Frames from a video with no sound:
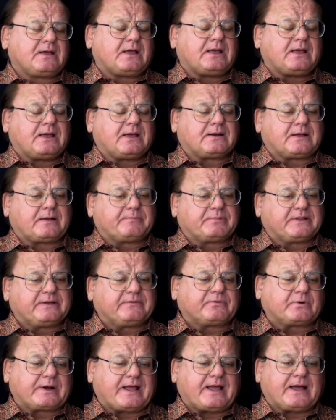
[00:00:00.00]
And I
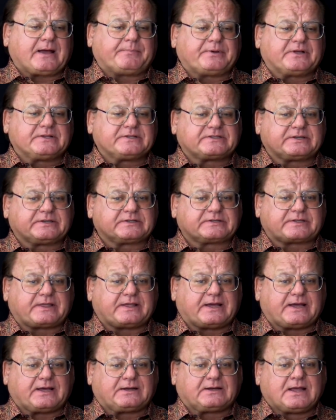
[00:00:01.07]
believe what happens is
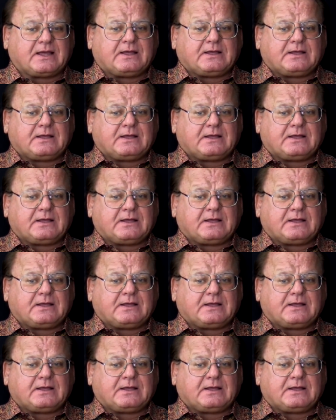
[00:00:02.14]
that